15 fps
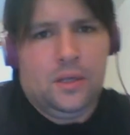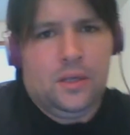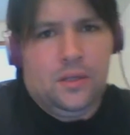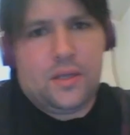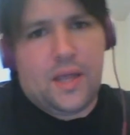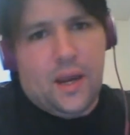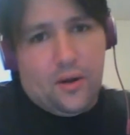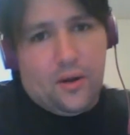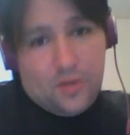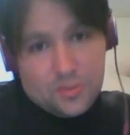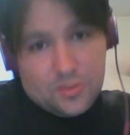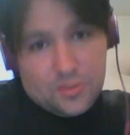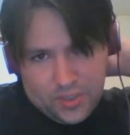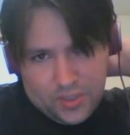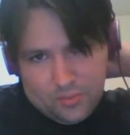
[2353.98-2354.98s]
air is
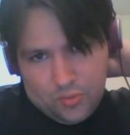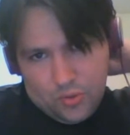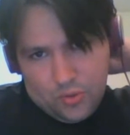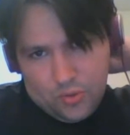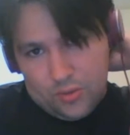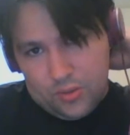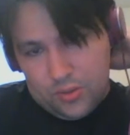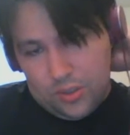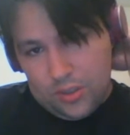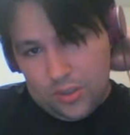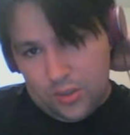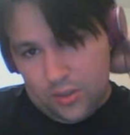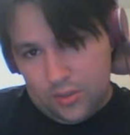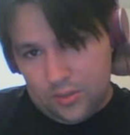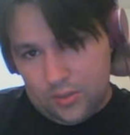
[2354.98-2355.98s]
breathable.
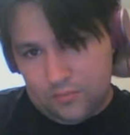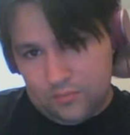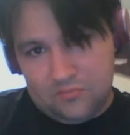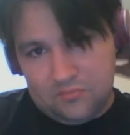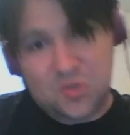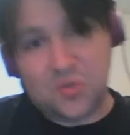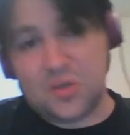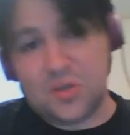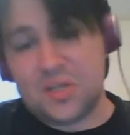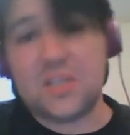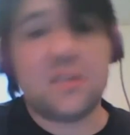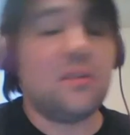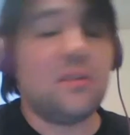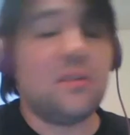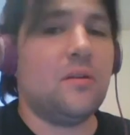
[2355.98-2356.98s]
You can
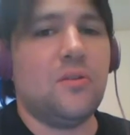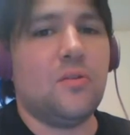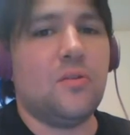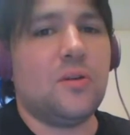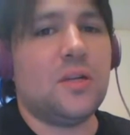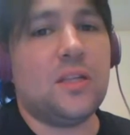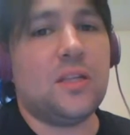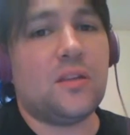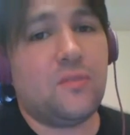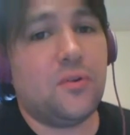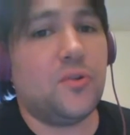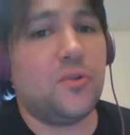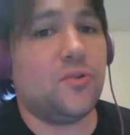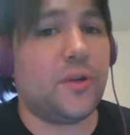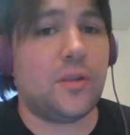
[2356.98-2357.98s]
eat the
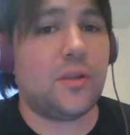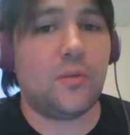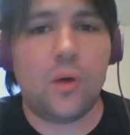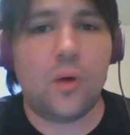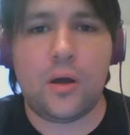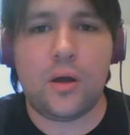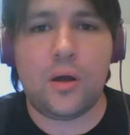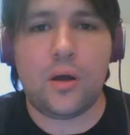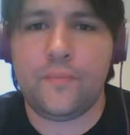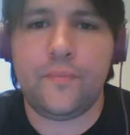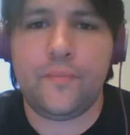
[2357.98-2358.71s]
food, drink the water,